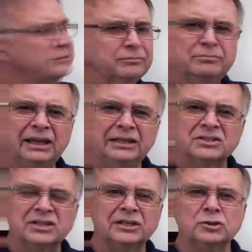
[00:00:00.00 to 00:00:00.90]
of make
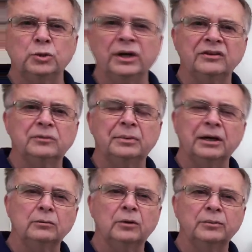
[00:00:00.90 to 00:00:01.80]
us think twice
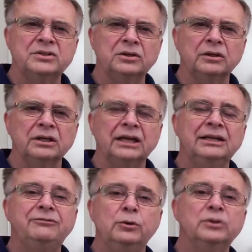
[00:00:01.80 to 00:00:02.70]
about what we're doing. And
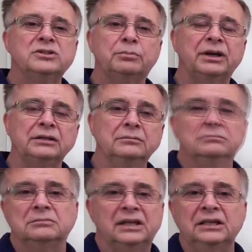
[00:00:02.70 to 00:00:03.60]
if you want to break
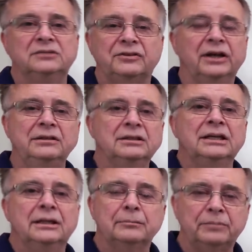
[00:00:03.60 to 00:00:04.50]
them, then that's fine.
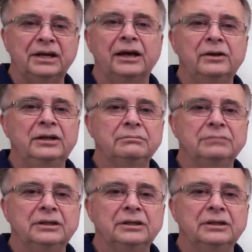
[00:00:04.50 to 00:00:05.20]
but only,